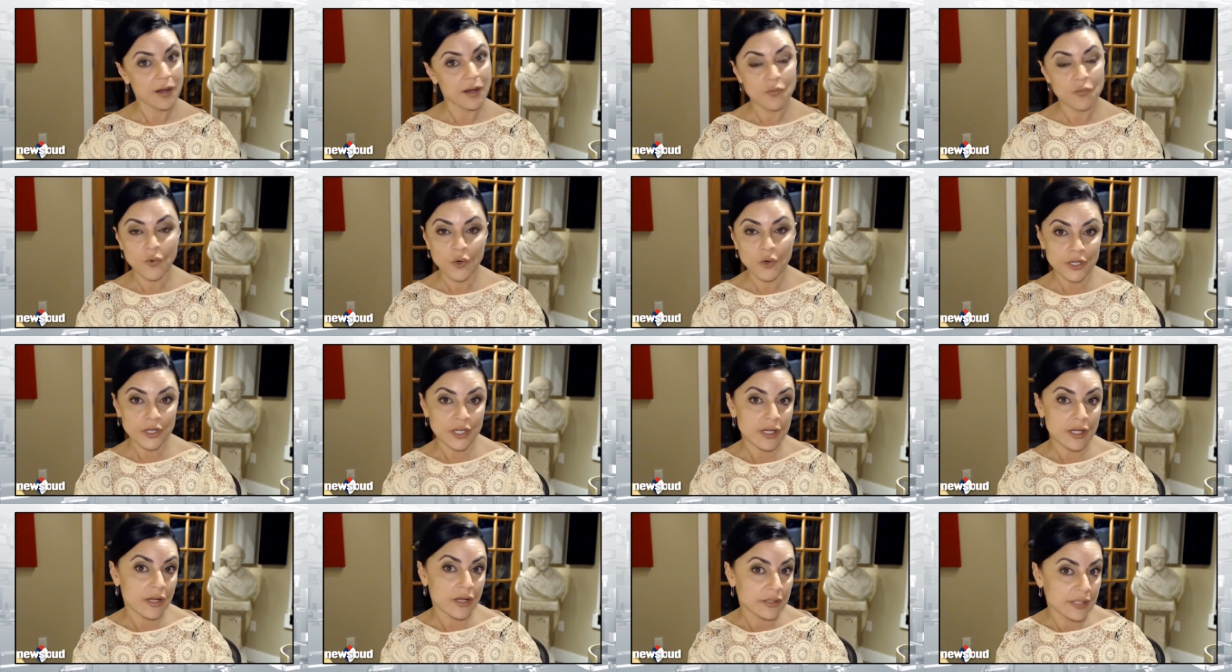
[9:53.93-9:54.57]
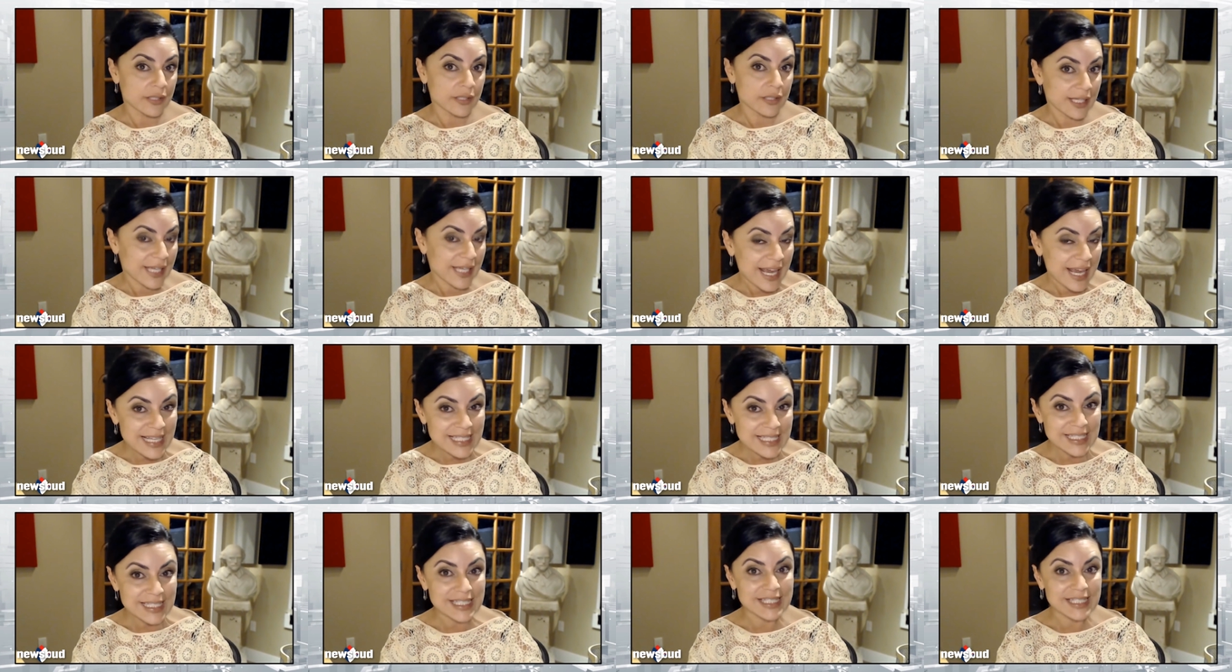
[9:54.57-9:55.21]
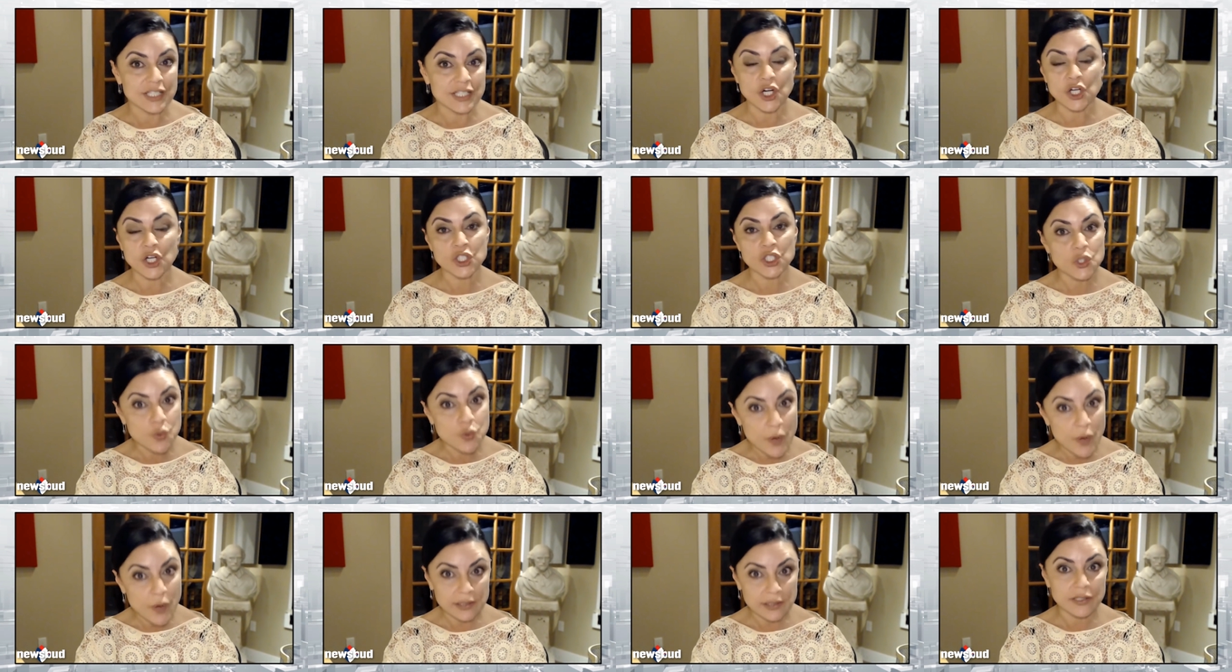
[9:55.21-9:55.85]
I'm working on the cases that are
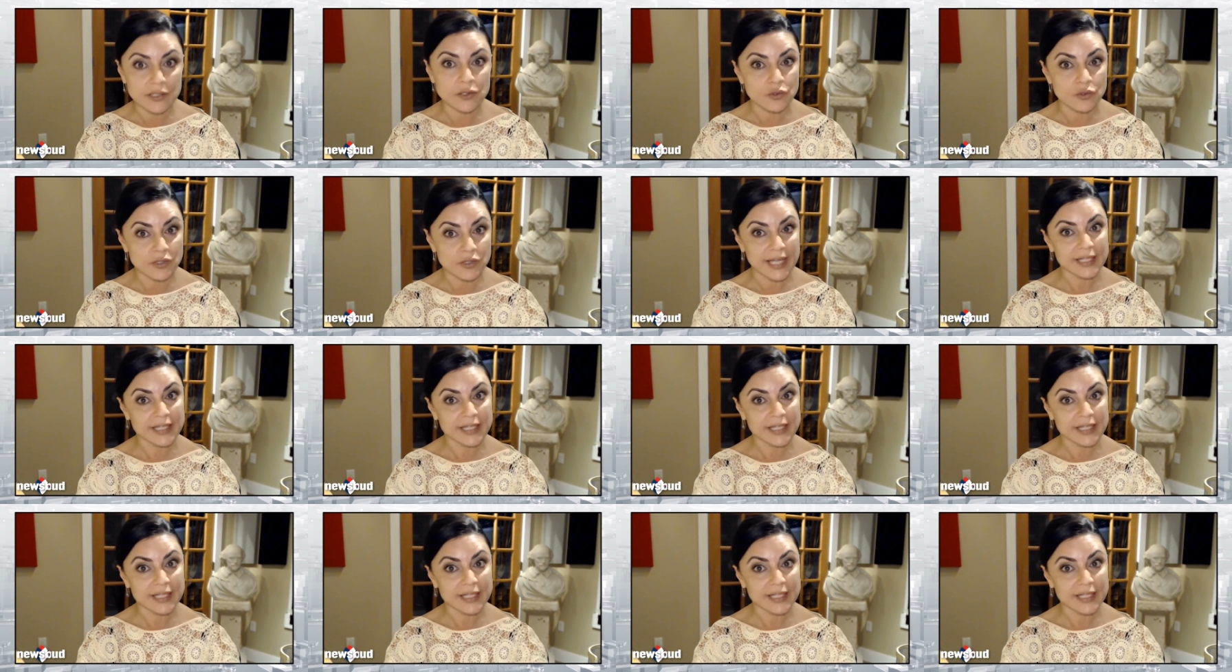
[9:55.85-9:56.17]
directly